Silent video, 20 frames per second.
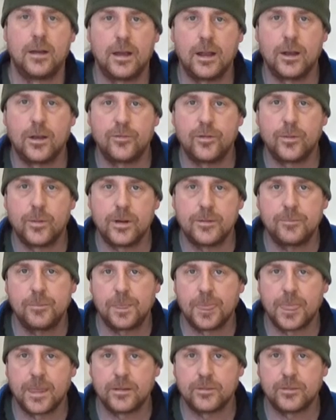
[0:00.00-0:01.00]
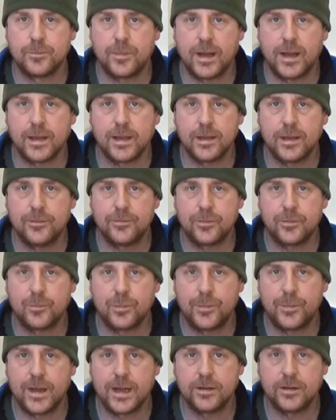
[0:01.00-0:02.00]
Hello everyone, it's Matt here from
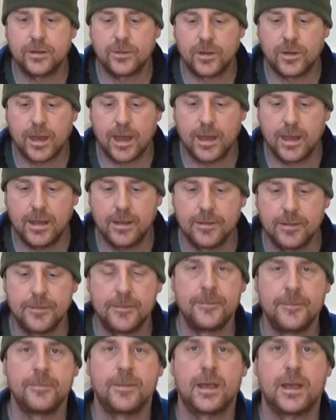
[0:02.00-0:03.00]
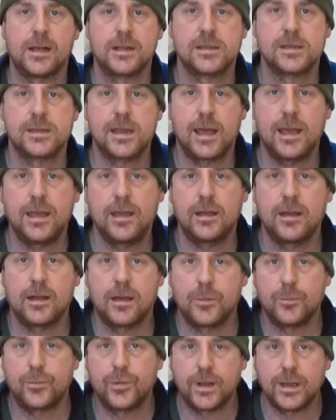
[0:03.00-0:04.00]
Prepared UK and
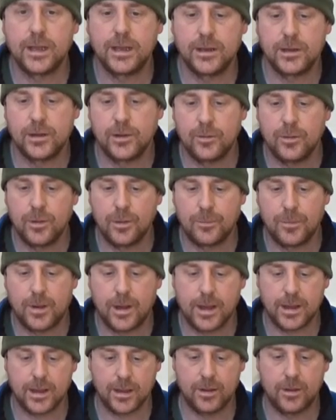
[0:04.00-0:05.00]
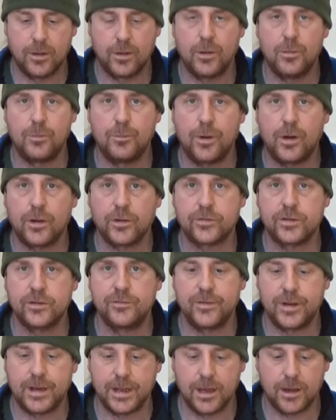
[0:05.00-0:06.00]
today I'm bringing you my
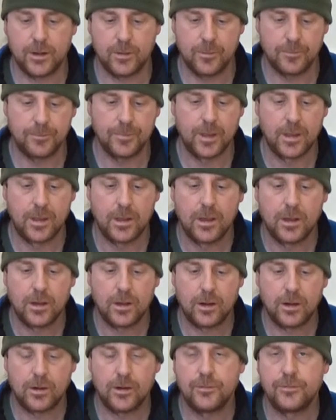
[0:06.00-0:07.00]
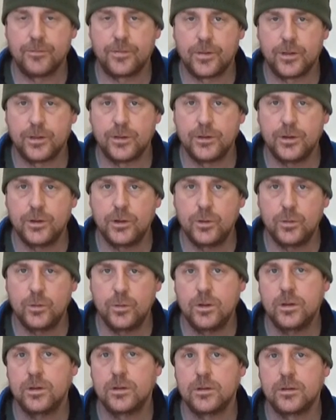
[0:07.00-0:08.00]
unboxing video of the
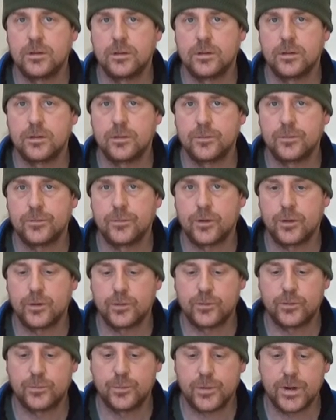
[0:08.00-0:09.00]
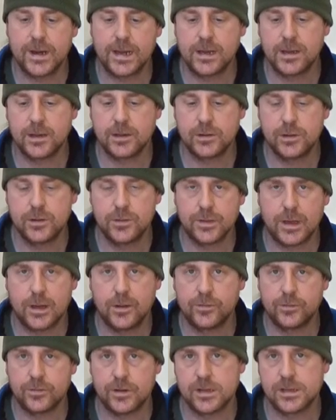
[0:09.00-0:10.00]
new for spring
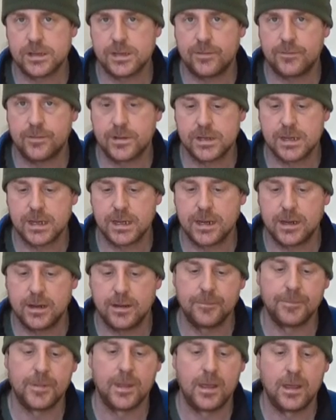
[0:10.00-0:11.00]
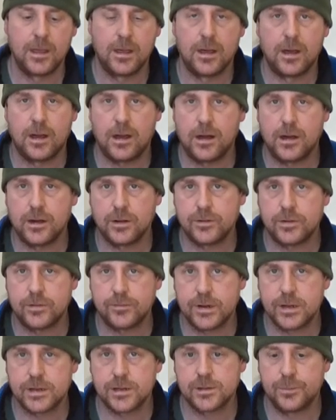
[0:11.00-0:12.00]
2017
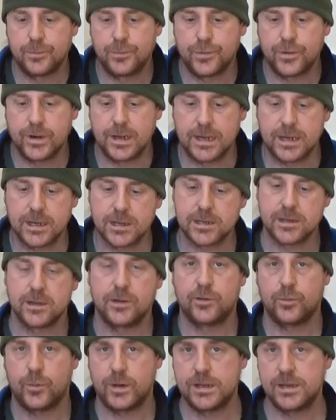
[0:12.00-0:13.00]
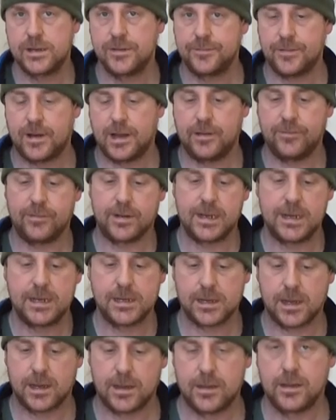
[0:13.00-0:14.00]
Arc'teryx Brize 25
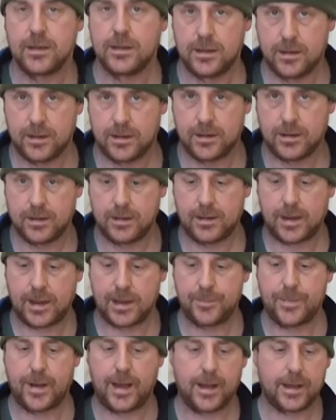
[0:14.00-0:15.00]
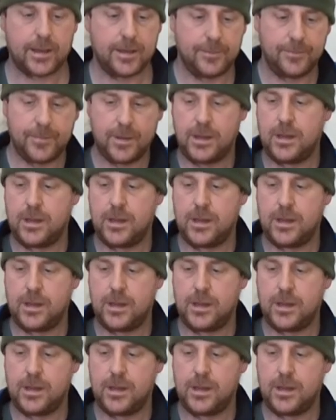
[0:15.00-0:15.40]
litre day pack.